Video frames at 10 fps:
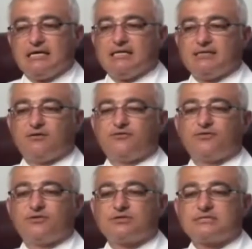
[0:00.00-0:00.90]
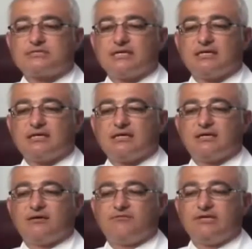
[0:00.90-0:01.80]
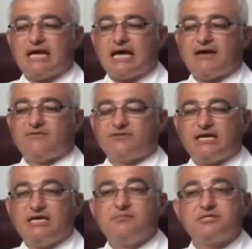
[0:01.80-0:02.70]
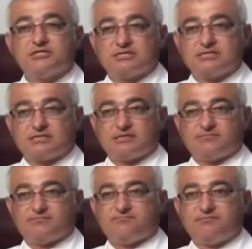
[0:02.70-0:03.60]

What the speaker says: And then, of course, we have the imaging system